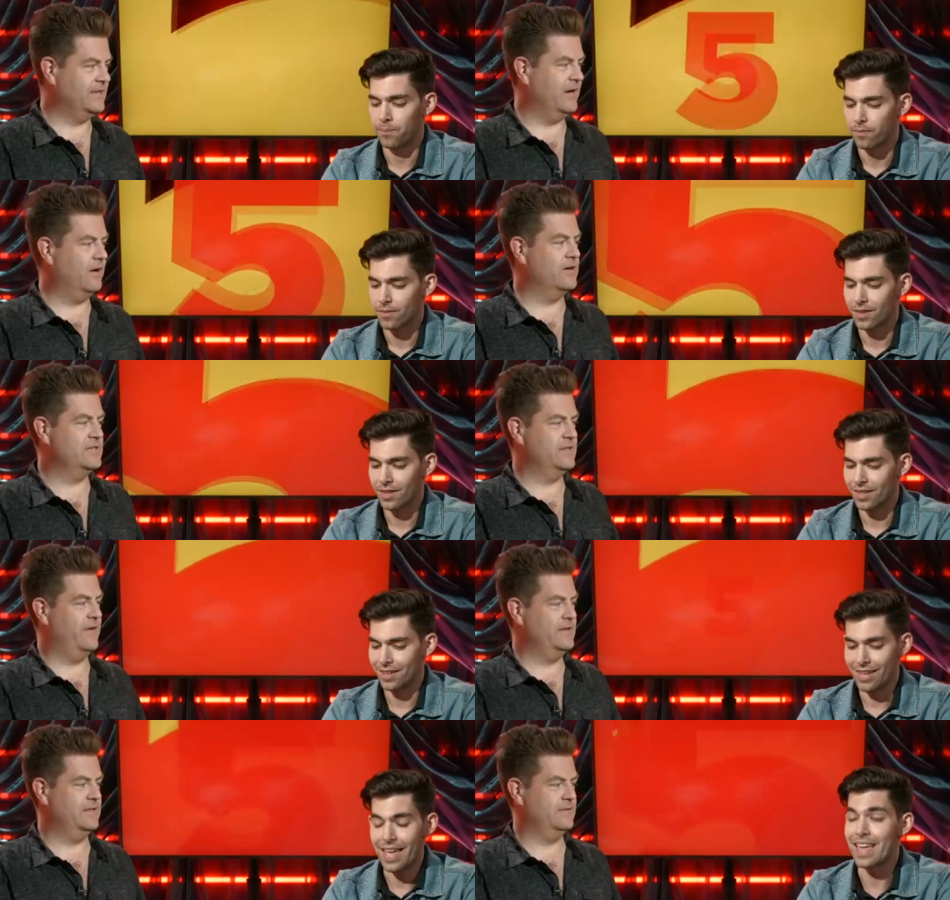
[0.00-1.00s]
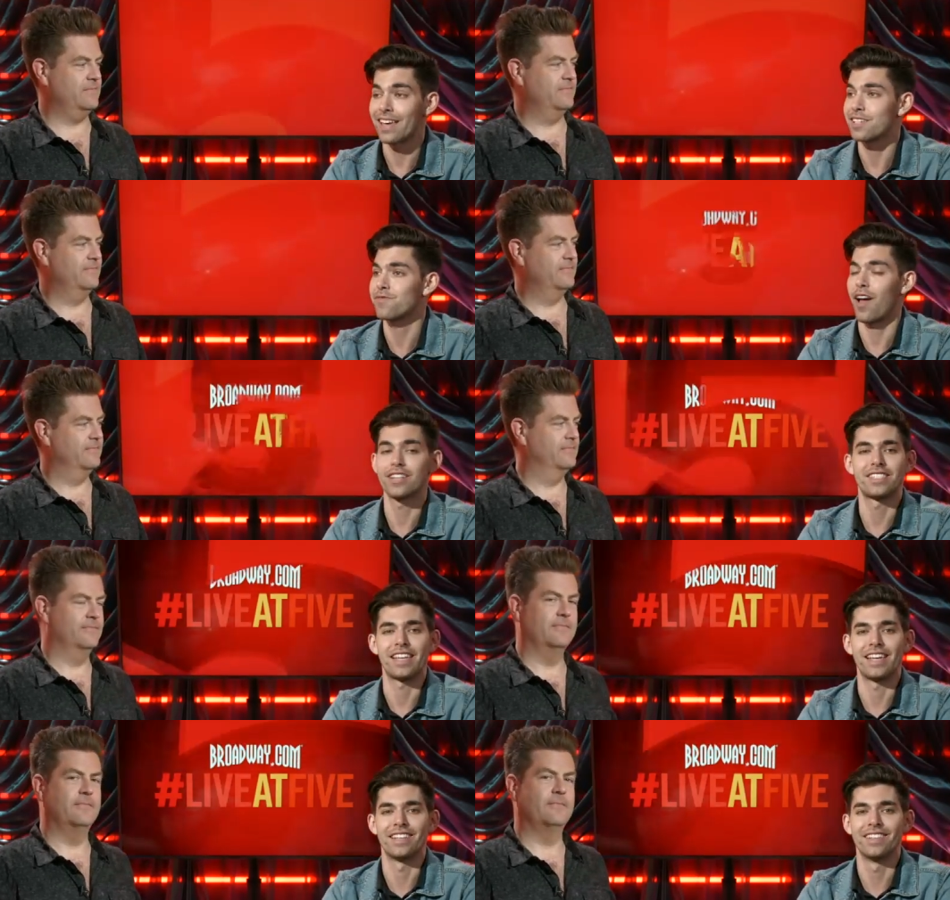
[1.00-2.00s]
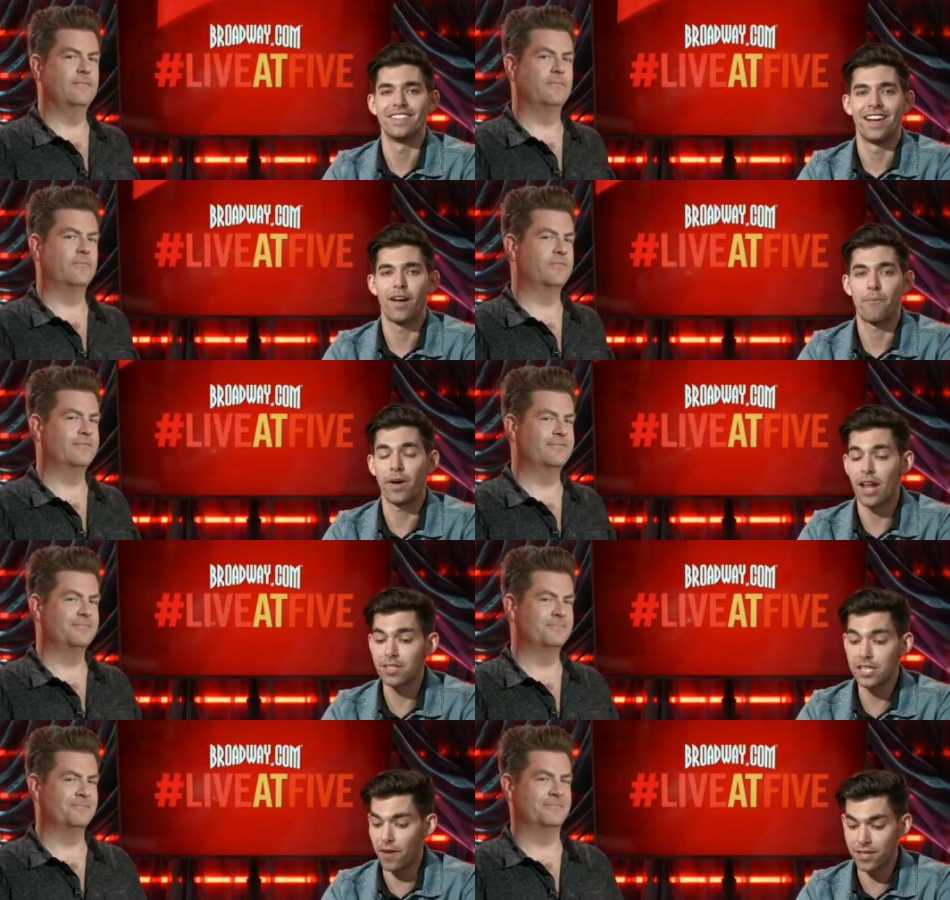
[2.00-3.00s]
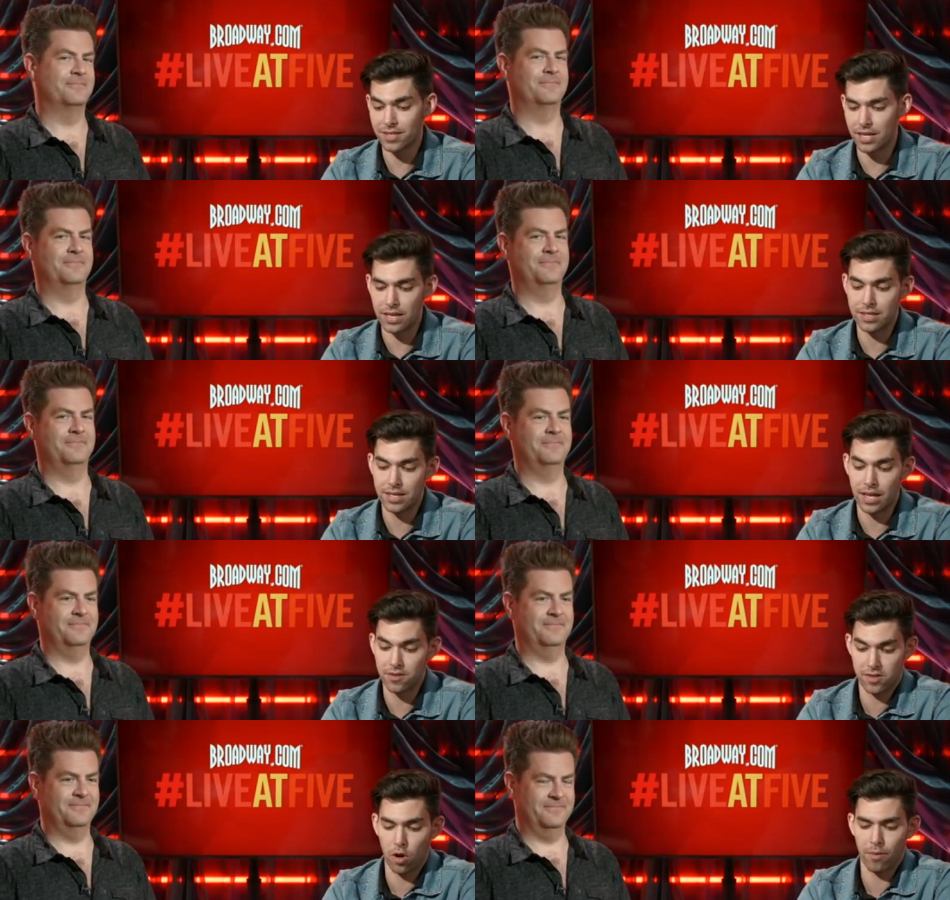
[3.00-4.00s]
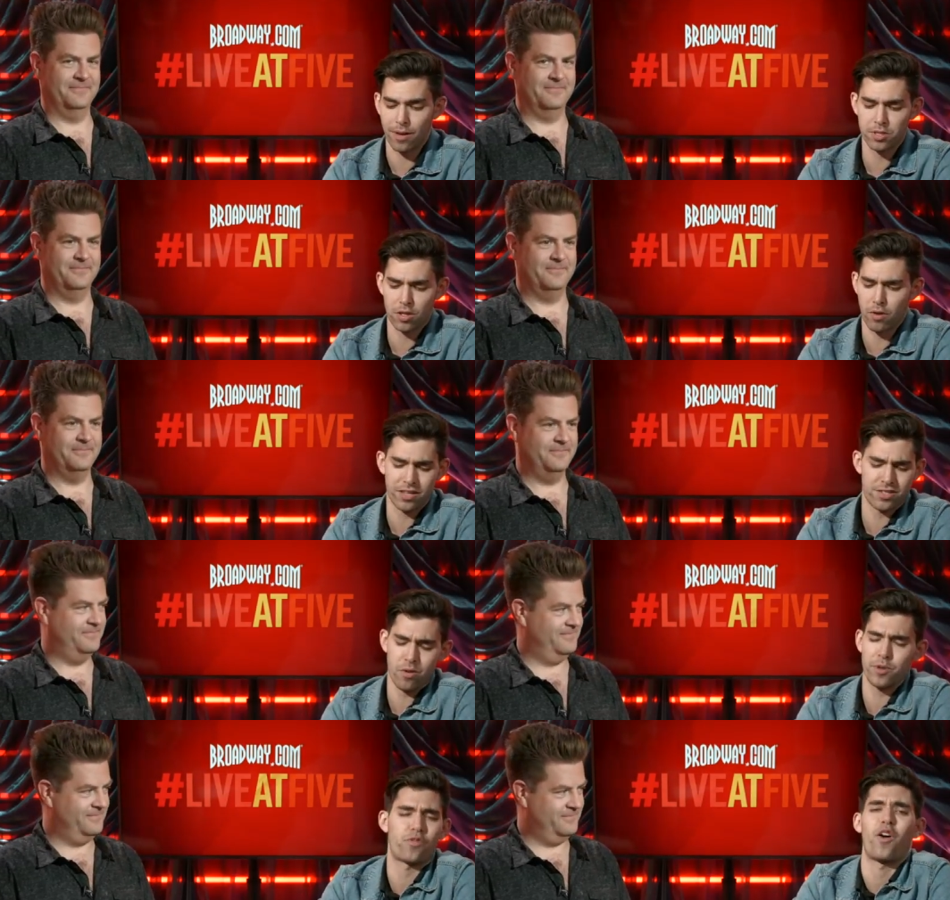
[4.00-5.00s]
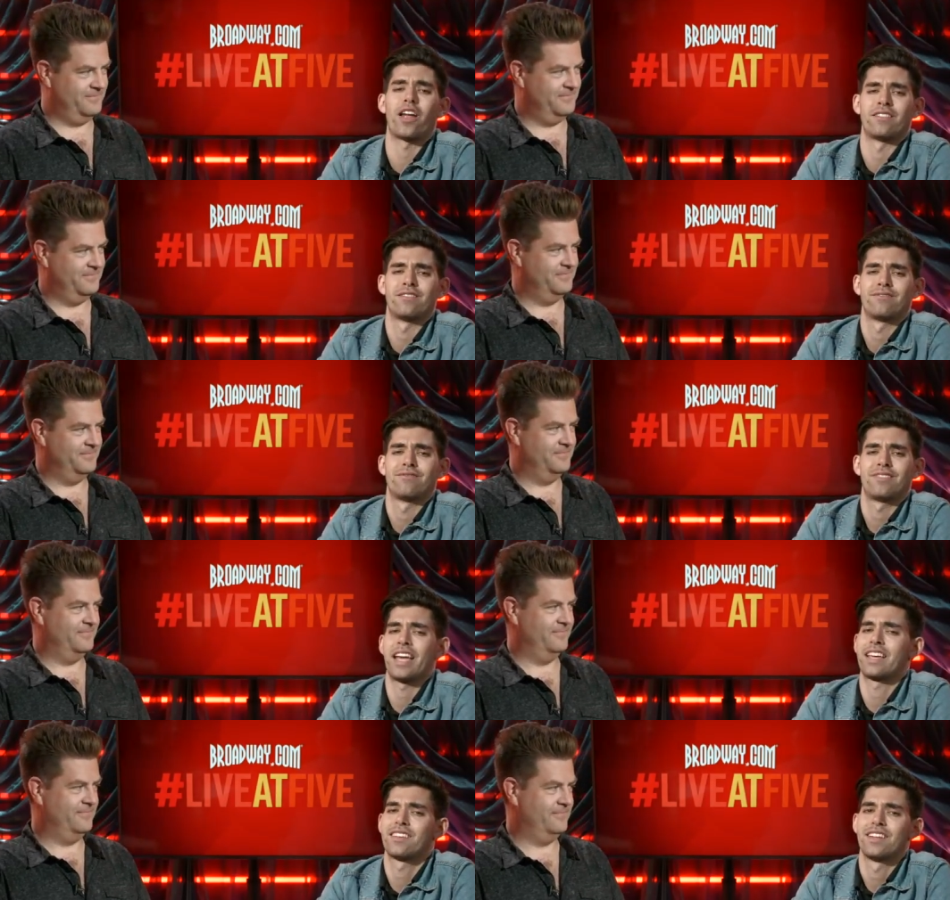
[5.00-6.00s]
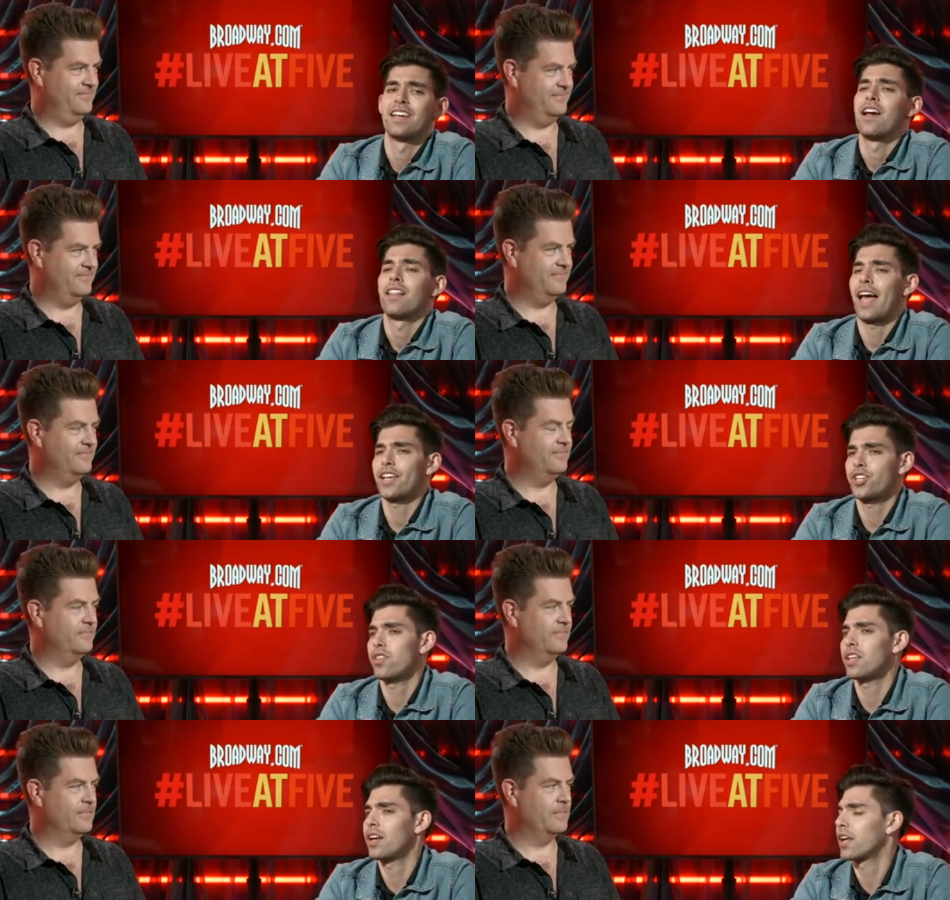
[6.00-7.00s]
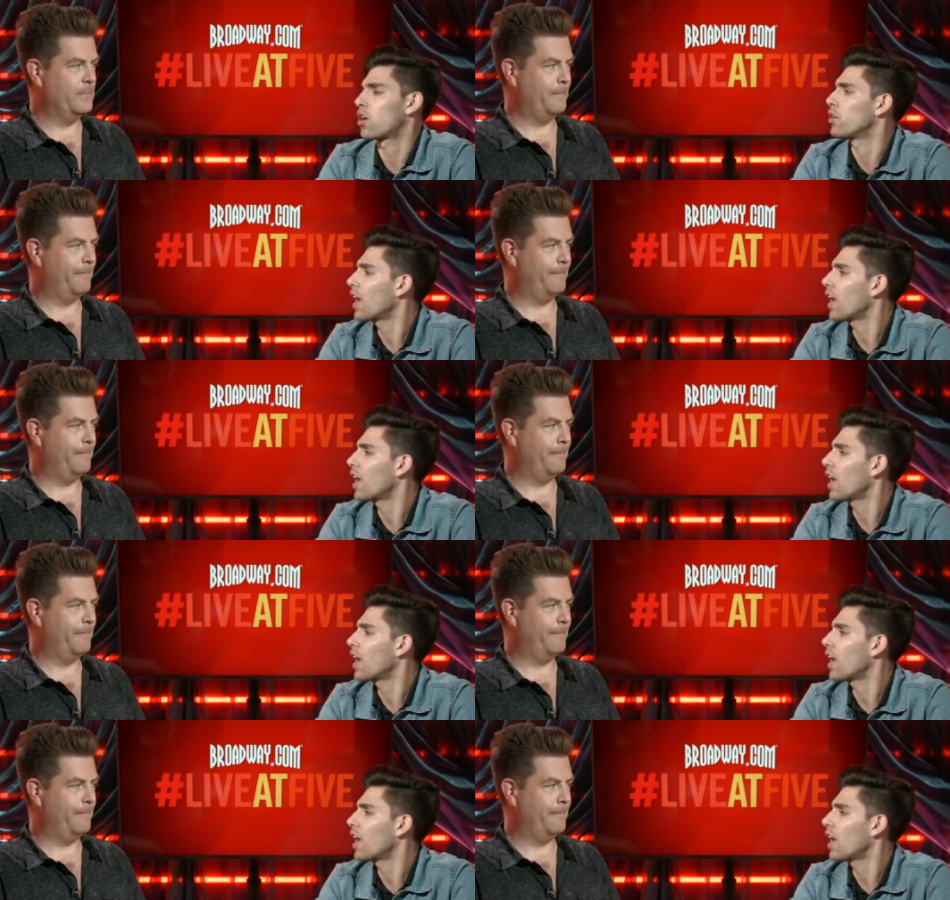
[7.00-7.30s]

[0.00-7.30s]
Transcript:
Speaker 1: Darren Criss is Fantine. Is Fantine. But Elsie Fest is it's so it was so it's so much fun. Like Last year they did it at Coney